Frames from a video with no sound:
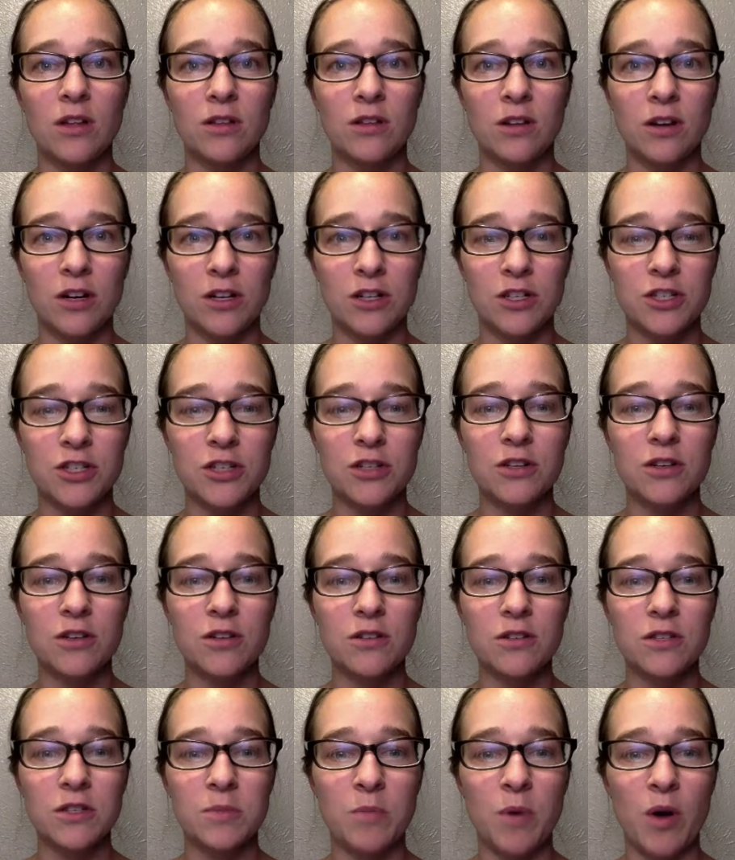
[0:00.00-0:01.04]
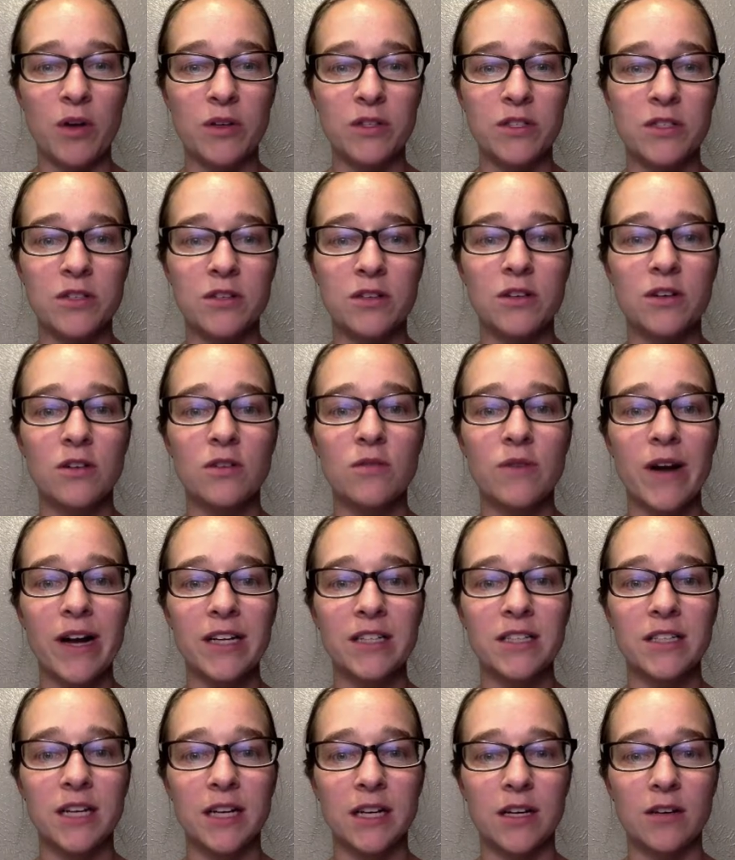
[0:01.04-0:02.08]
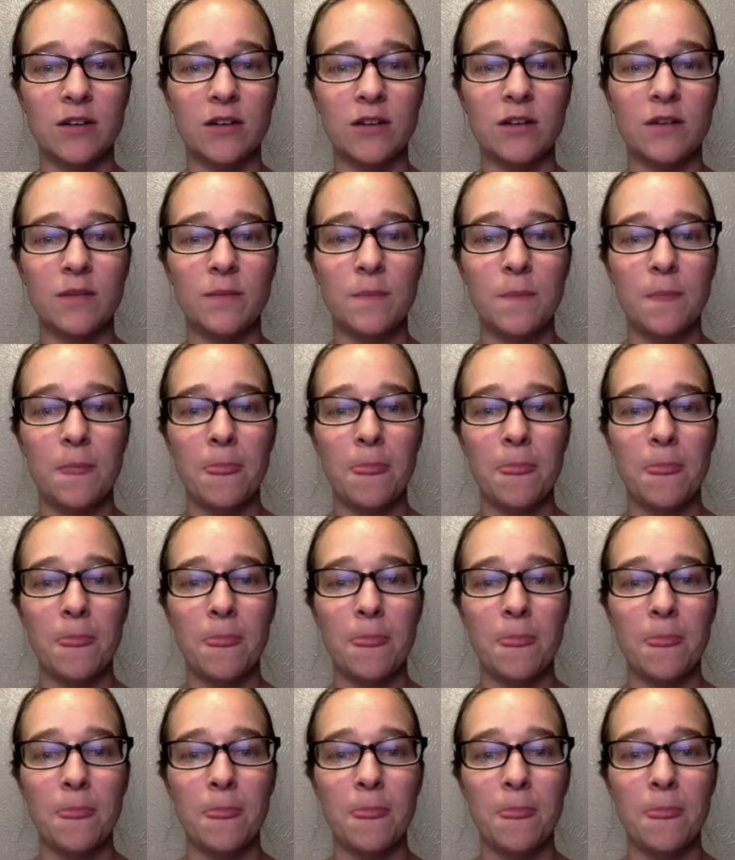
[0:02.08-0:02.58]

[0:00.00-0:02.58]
Large circle, small circle, rectangle.